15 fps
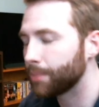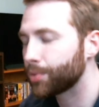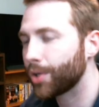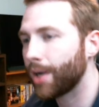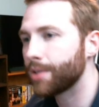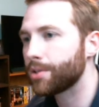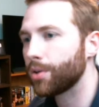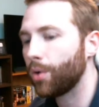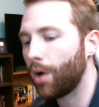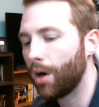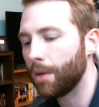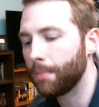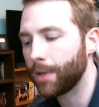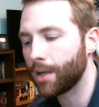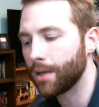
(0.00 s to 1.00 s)
trying so
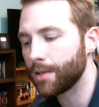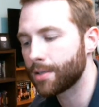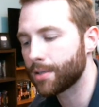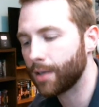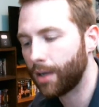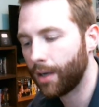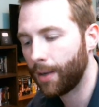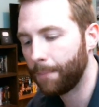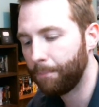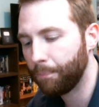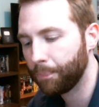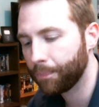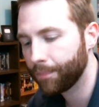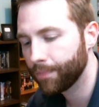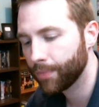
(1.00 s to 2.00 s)
hard because
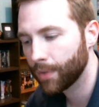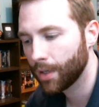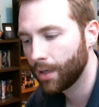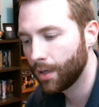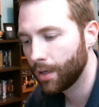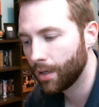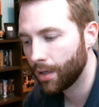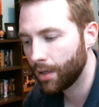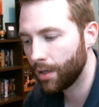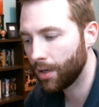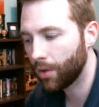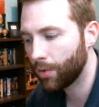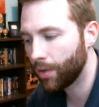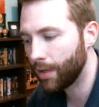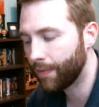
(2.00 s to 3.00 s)

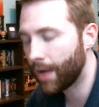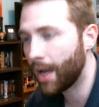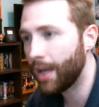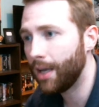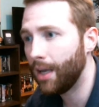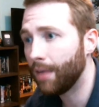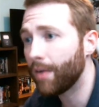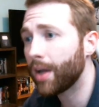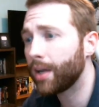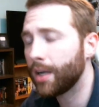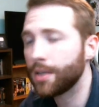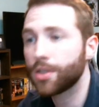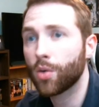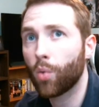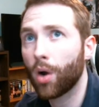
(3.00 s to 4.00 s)
if I
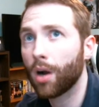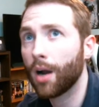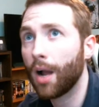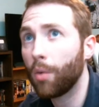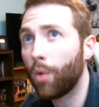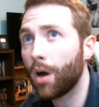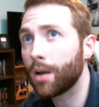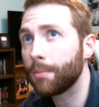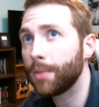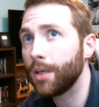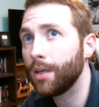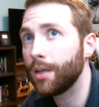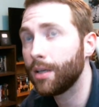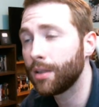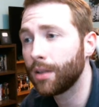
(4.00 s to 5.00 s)
get to where I want to
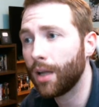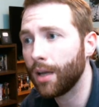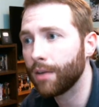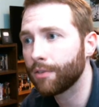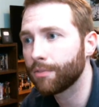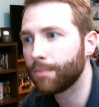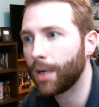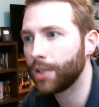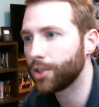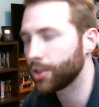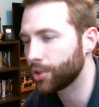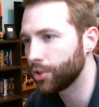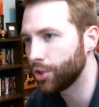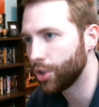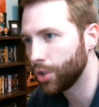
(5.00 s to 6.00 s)
be in life by
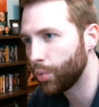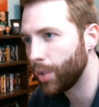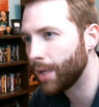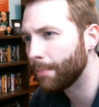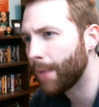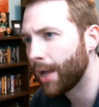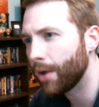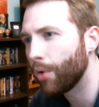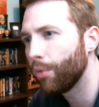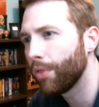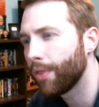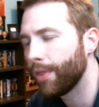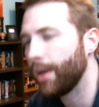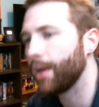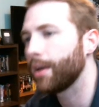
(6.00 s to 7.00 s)
just doing my own
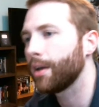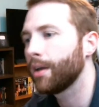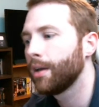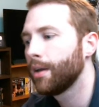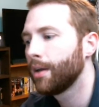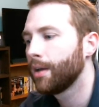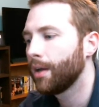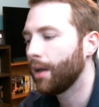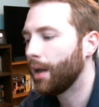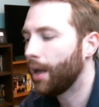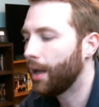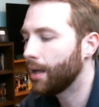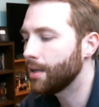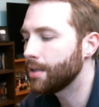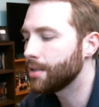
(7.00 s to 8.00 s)
thing
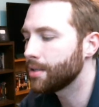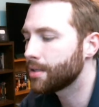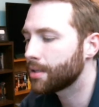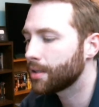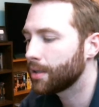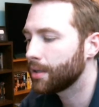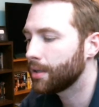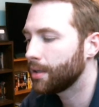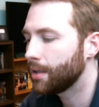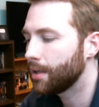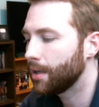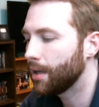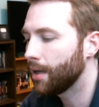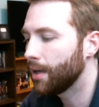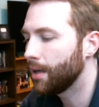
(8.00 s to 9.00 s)
and
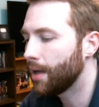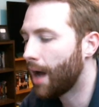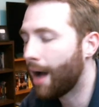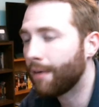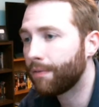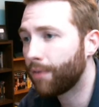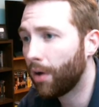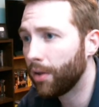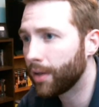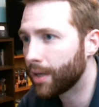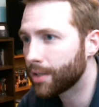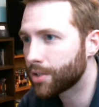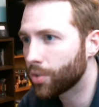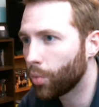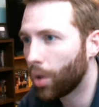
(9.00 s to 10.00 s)
not falling
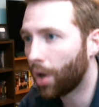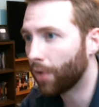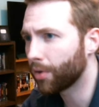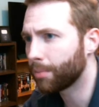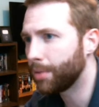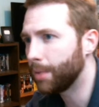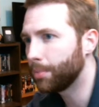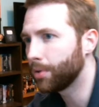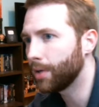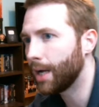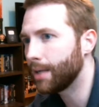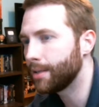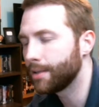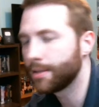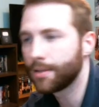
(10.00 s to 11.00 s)
into what other people
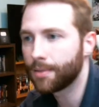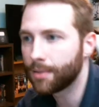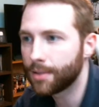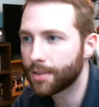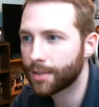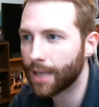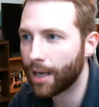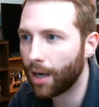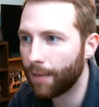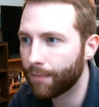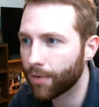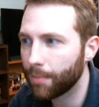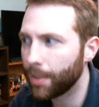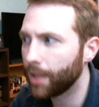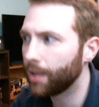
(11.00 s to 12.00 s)
had set up
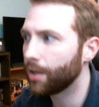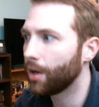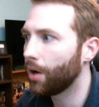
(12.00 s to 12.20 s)
for me,